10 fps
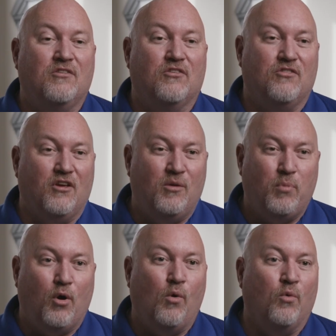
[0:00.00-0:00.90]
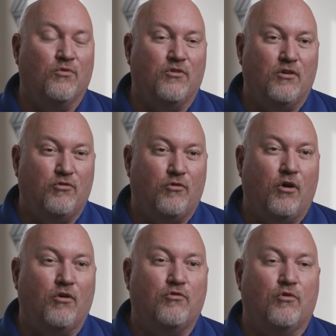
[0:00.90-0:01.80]
to see poles, see
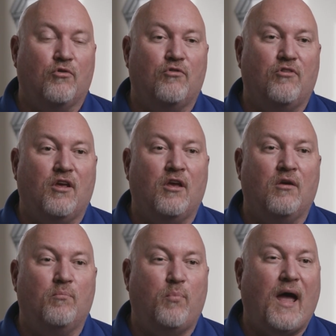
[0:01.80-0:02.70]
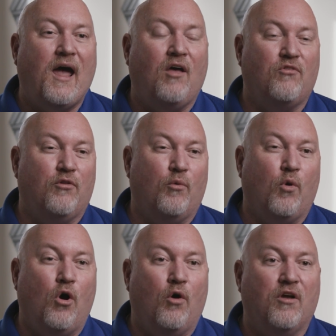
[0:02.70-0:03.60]
structures, see paths that
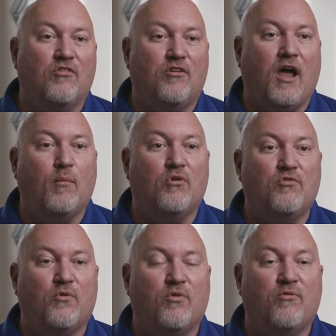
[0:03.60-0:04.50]
were already established for the